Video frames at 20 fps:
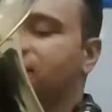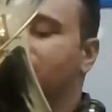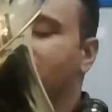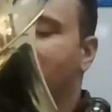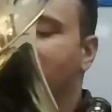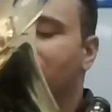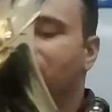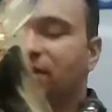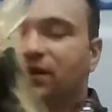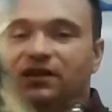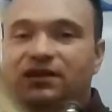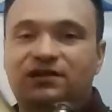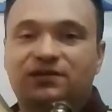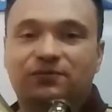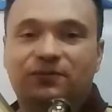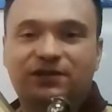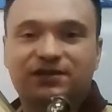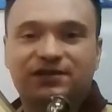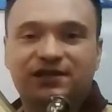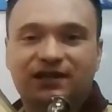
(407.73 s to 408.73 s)
Remember, this
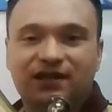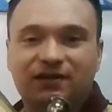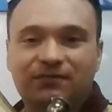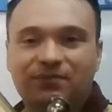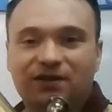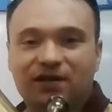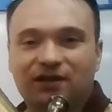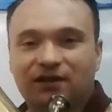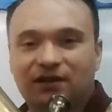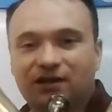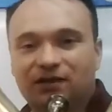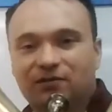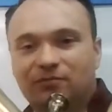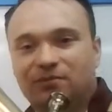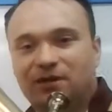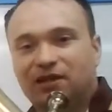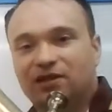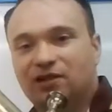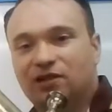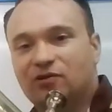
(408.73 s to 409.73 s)
one's going to be a little
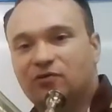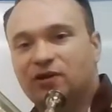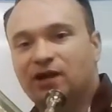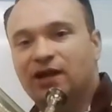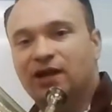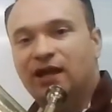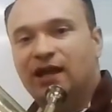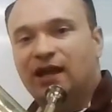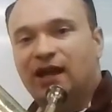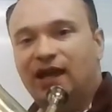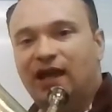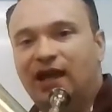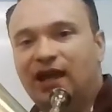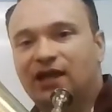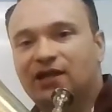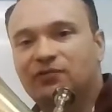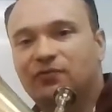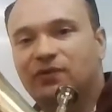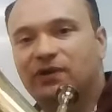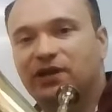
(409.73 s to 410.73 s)
bit lower,
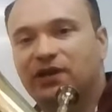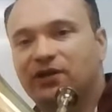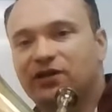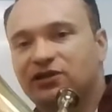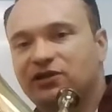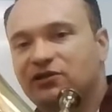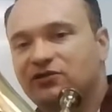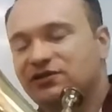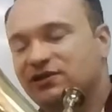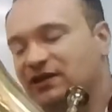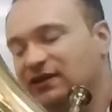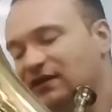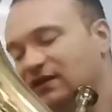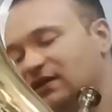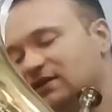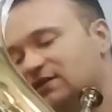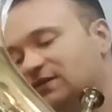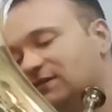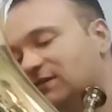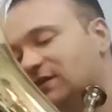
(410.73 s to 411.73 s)
and we are using
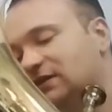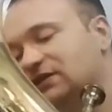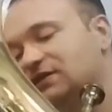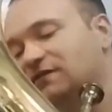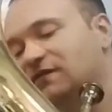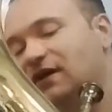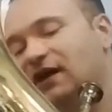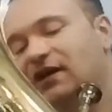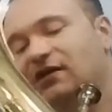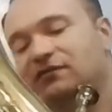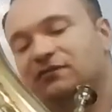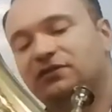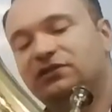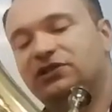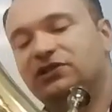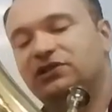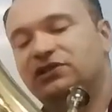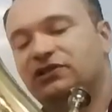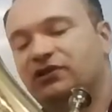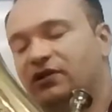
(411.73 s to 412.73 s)
this first valve,
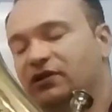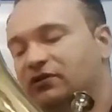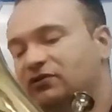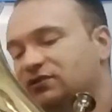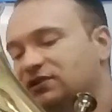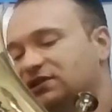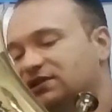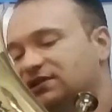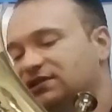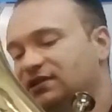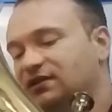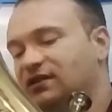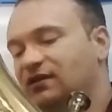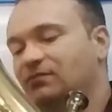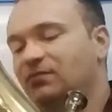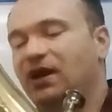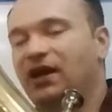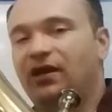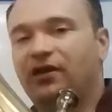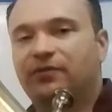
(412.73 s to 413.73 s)
which is closest to the
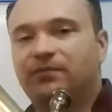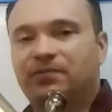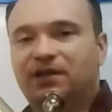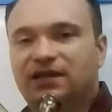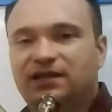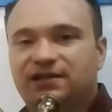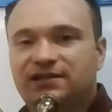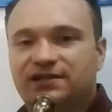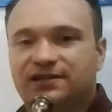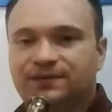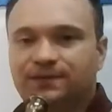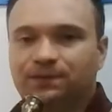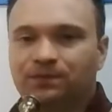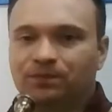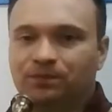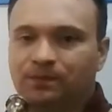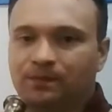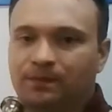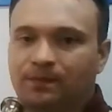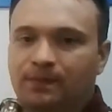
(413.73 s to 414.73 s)
mouthpiece.
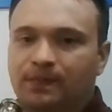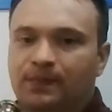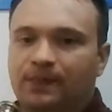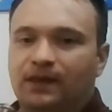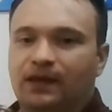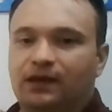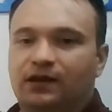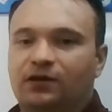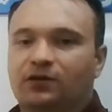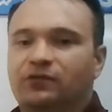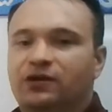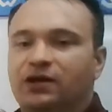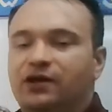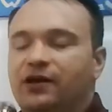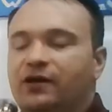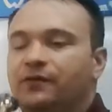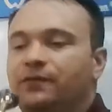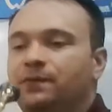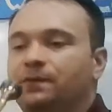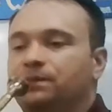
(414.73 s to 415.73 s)
Here we
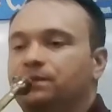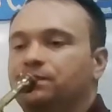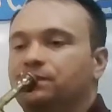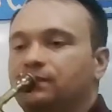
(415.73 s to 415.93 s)
go.